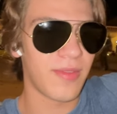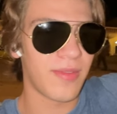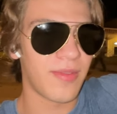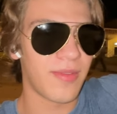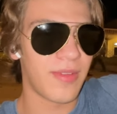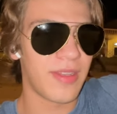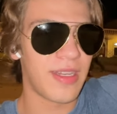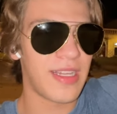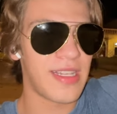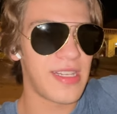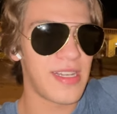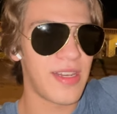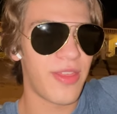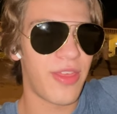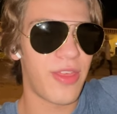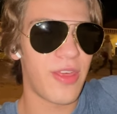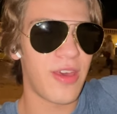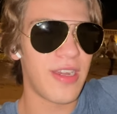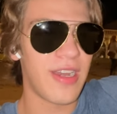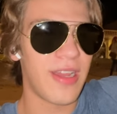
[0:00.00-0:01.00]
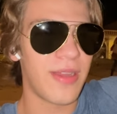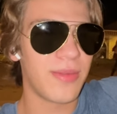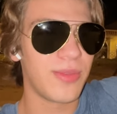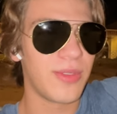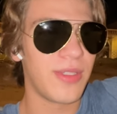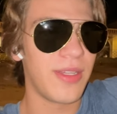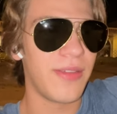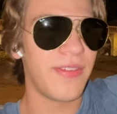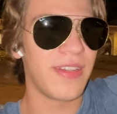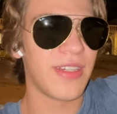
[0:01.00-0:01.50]
didn't thought I
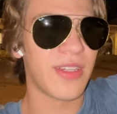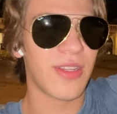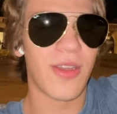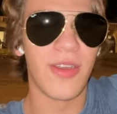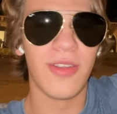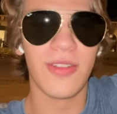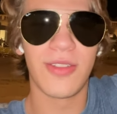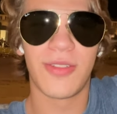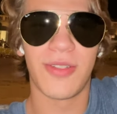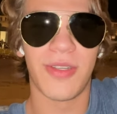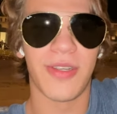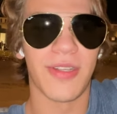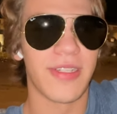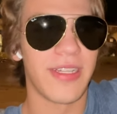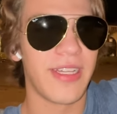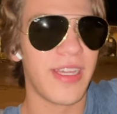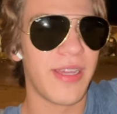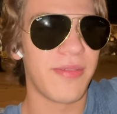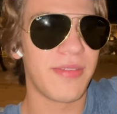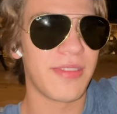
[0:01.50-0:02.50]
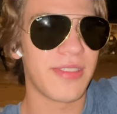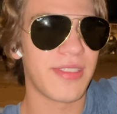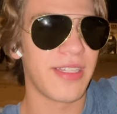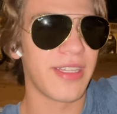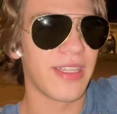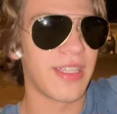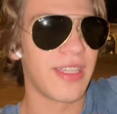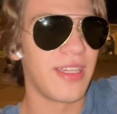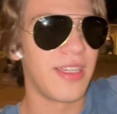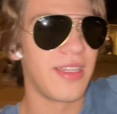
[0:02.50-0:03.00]
would even go to LA. I was
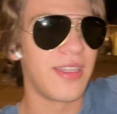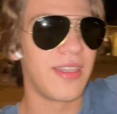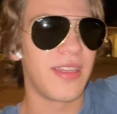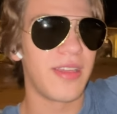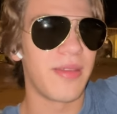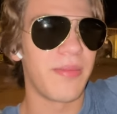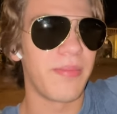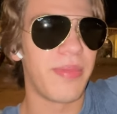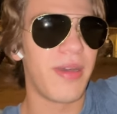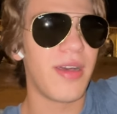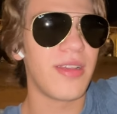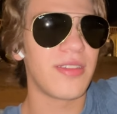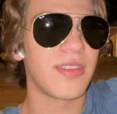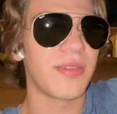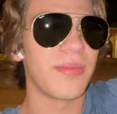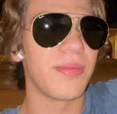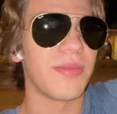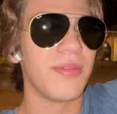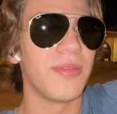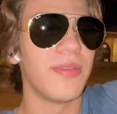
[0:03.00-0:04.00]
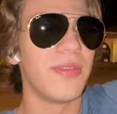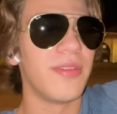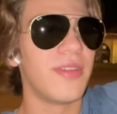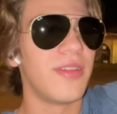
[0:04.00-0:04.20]
like, impossible.